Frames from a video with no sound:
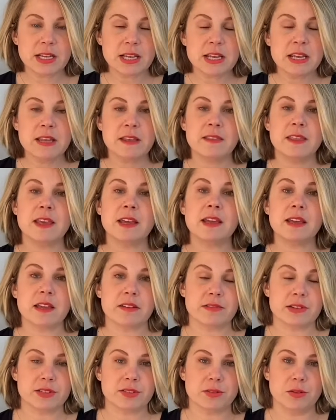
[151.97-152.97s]
that give us
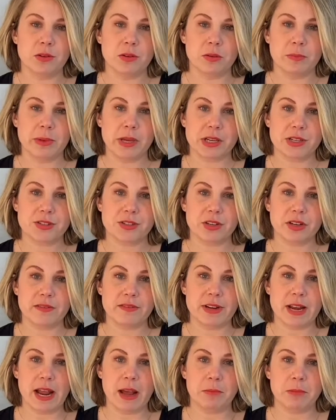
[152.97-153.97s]
the whole picture of an
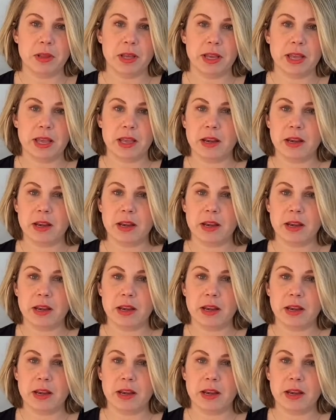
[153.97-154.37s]
applicant.